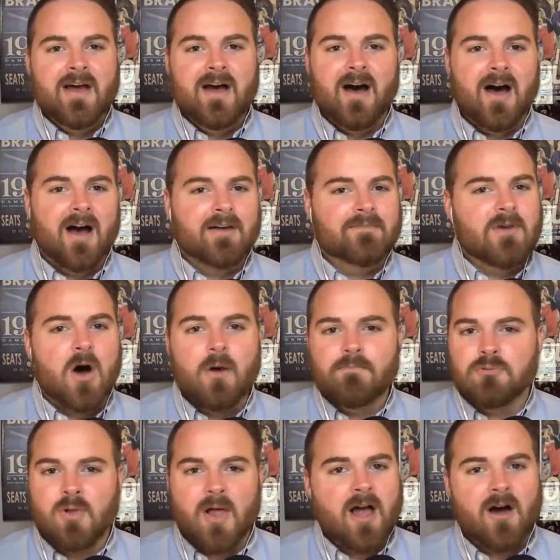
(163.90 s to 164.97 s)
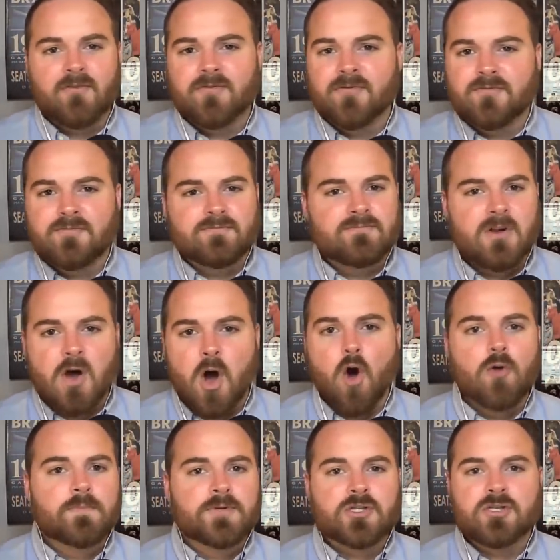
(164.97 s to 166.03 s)
playoff
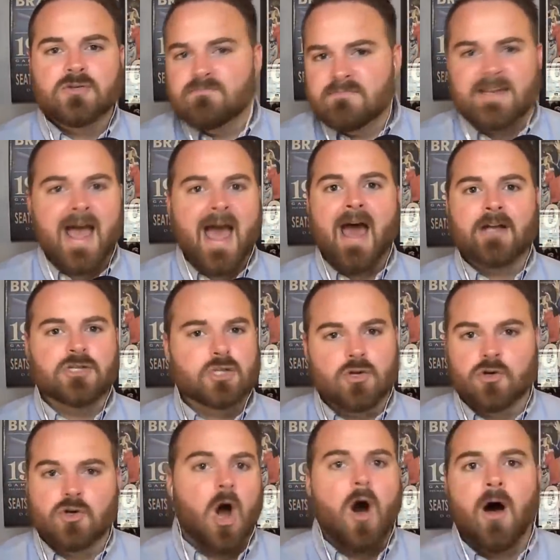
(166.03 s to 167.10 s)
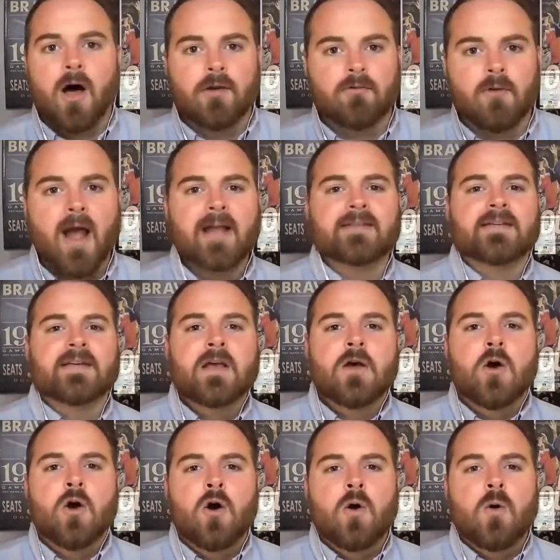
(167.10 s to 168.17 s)
hopes dash. They're gone, right?
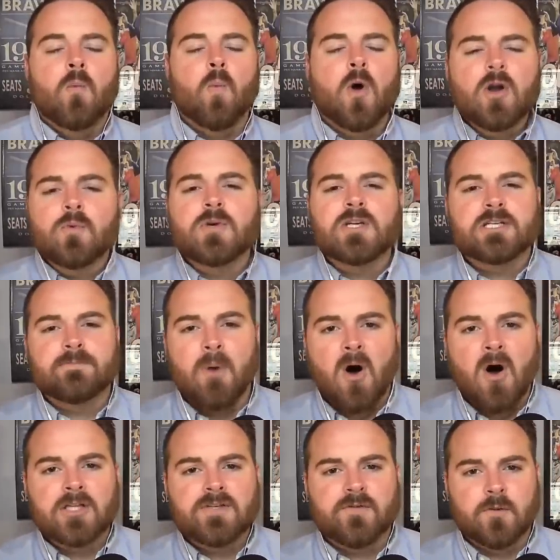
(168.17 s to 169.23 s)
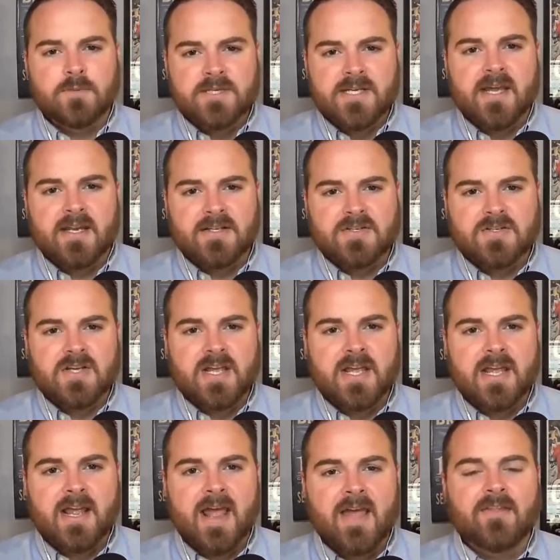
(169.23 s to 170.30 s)
What a response from
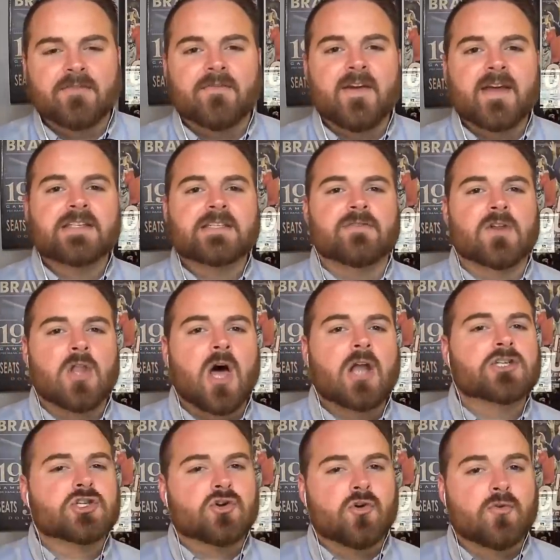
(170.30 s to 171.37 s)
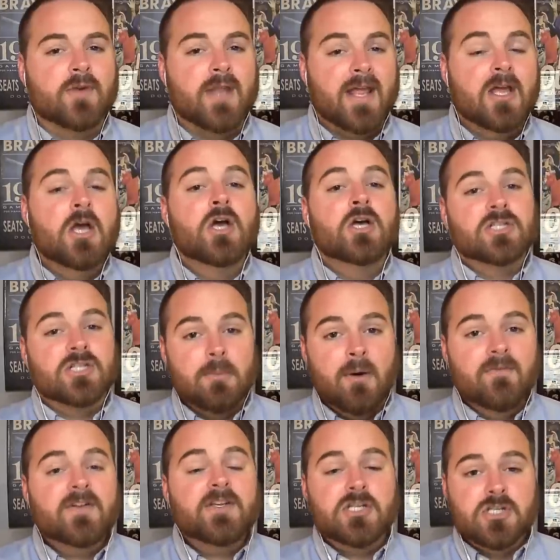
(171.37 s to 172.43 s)
Tennessee in the face of a lot of scrutiny. Some
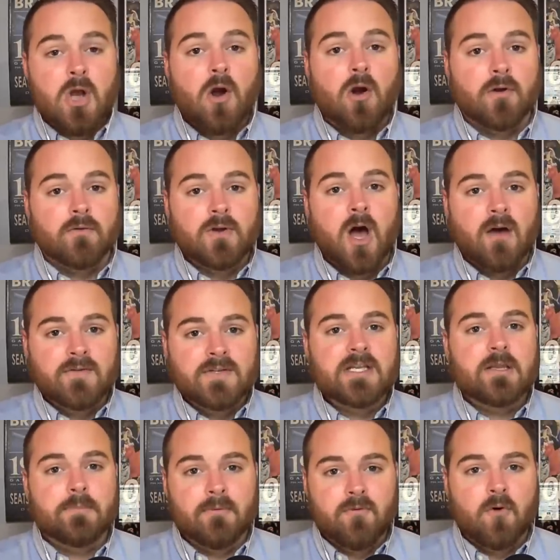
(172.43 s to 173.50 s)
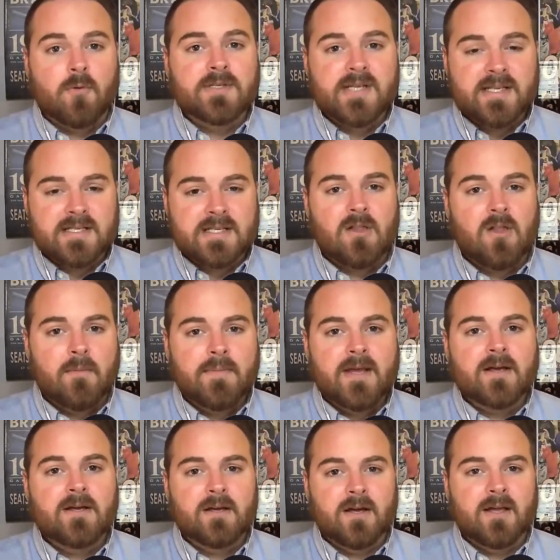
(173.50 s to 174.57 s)
of it deserved. Obviously, the performance against
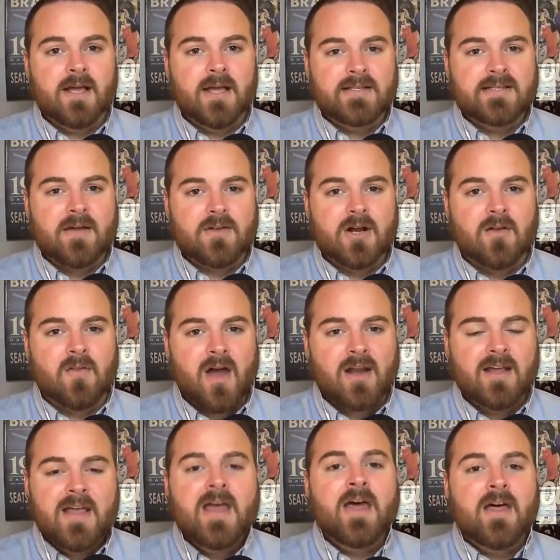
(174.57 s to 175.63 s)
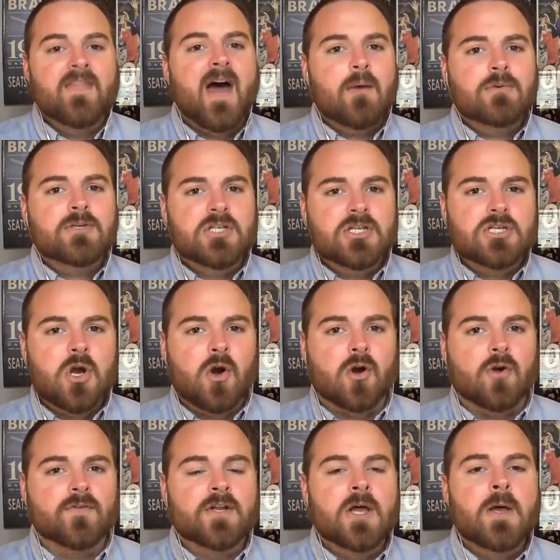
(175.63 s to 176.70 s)
Columbia in South Carolina, that was
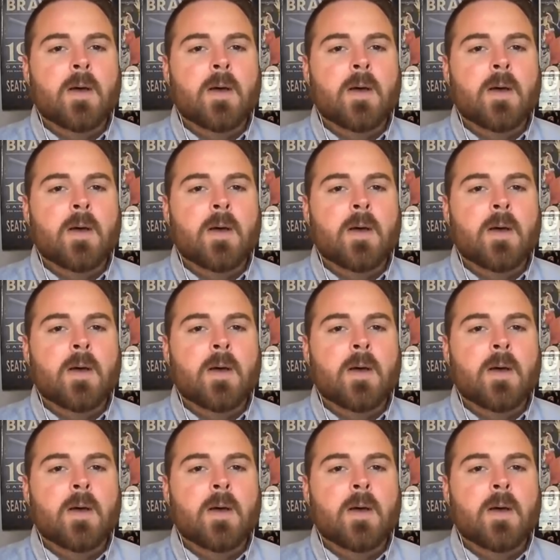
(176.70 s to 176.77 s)
deserved.